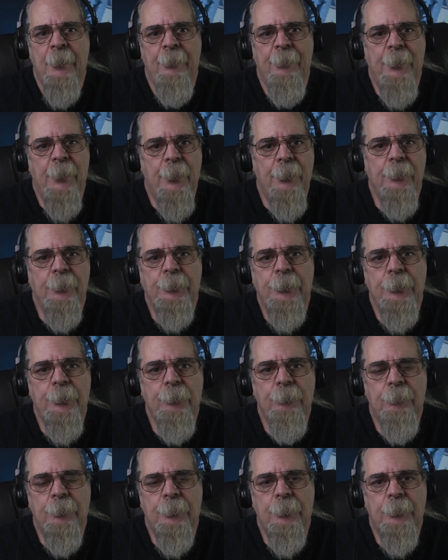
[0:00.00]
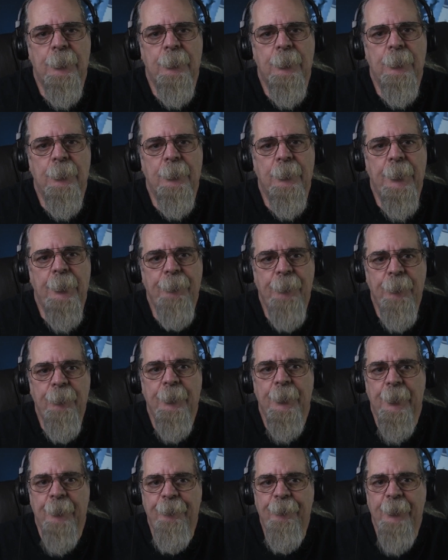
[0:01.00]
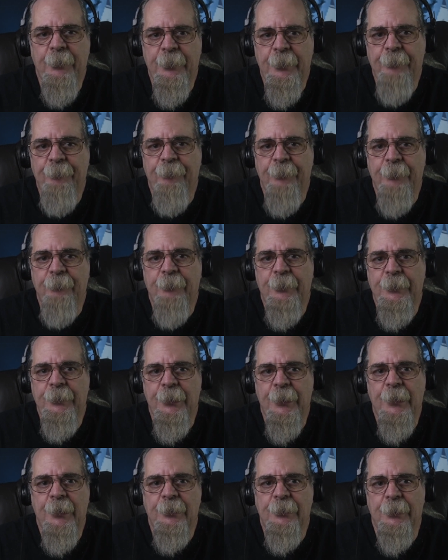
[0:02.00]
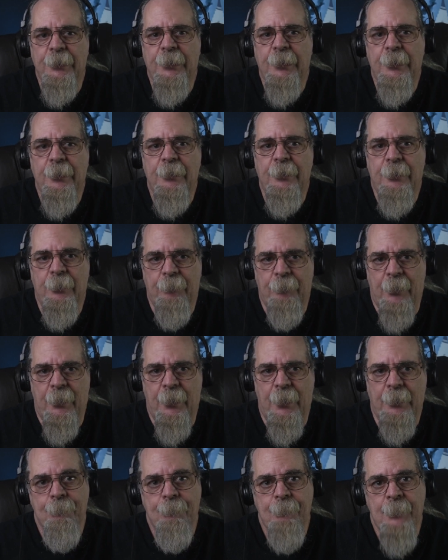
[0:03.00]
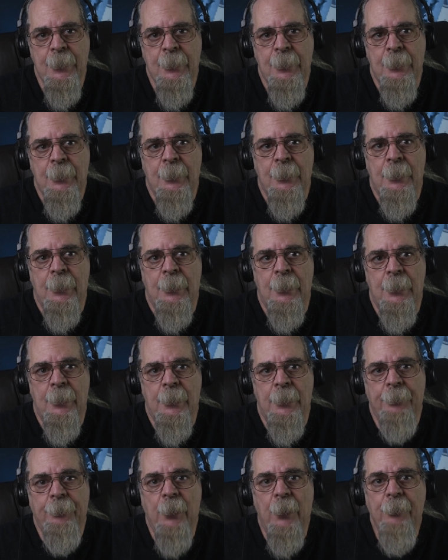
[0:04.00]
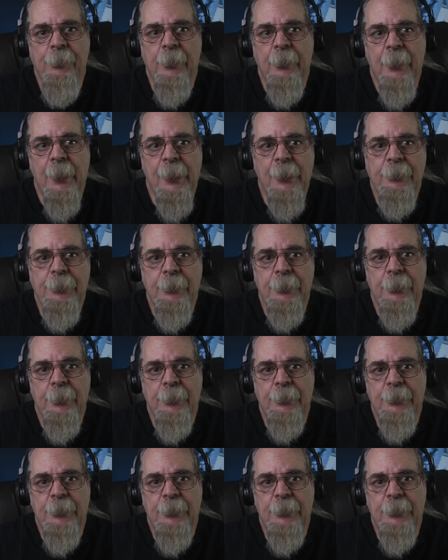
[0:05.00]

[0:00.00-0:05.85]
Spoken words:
The other two will leave you with a 50-50 chance of getting it right. Know the legend in the